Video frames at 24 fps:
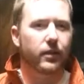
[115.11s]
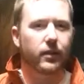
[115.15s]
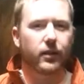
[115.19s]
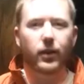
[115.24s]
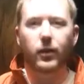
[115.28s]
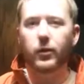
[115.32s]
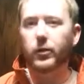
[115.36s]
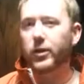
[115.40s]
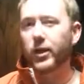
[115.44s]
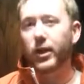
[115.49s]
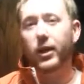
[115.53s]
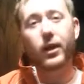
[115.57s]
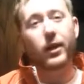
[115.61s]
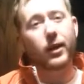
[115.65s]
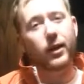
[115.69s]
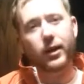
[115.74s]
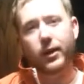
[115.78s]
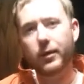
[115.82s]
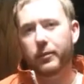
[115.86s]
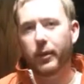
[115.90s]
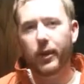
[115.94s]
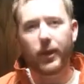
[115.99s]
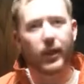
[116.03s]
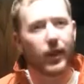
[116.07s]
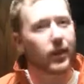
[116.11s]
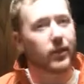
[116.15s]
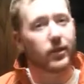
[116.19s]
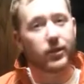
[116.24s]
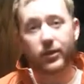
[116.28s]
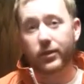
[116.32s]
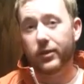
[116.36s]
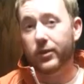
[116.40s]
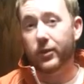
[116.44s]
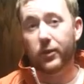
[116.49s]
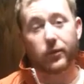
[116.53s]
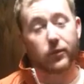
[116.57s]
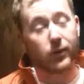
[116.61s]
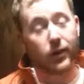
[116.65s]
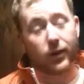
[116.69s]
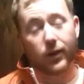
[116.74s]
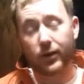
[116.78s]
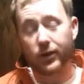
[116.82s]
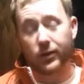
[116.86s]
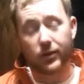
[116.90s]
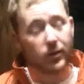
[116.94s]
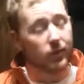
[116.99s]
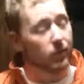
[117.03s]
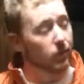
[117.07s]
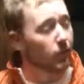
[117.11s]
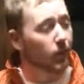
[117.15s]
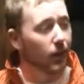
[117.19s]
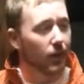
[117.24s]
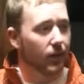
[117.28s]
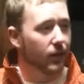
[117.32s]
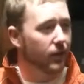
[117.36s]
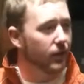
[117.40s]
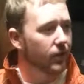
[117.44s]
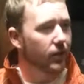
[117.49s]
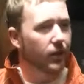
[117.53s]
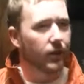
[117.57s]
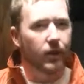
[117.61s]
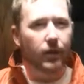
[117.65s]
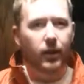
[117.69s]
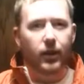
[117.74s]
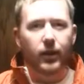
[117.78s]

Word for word: No tongue. I mean, that's just too far. Too much.